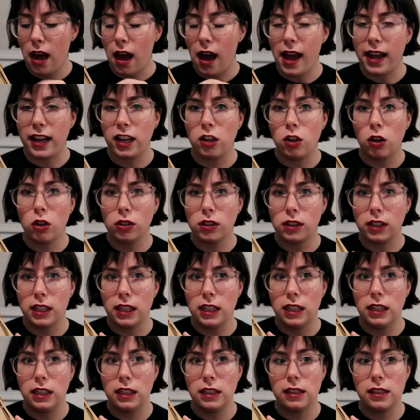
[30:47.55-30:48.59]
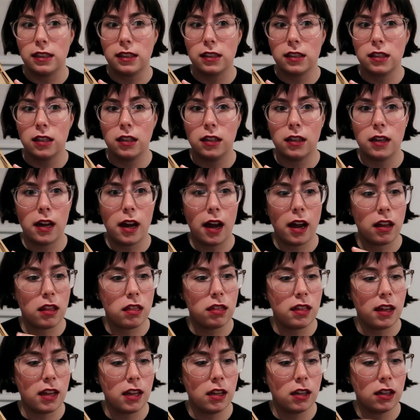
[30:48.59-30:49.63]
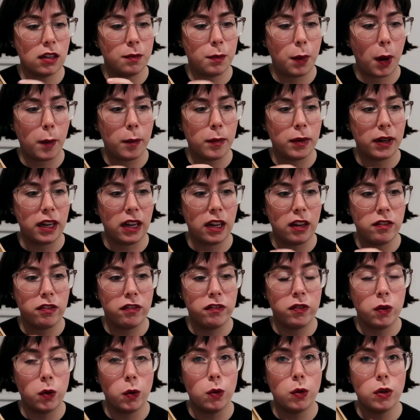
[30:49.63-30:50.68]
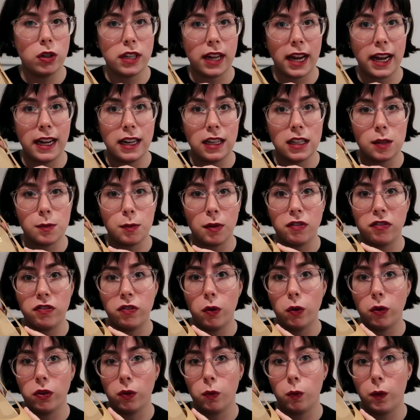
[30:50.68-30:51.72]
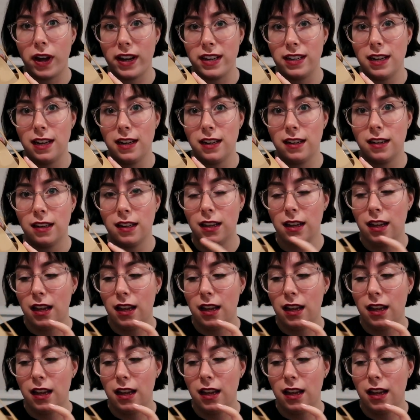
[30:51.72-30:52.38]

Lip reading: I got these, I think, probably 4 days before the wedding.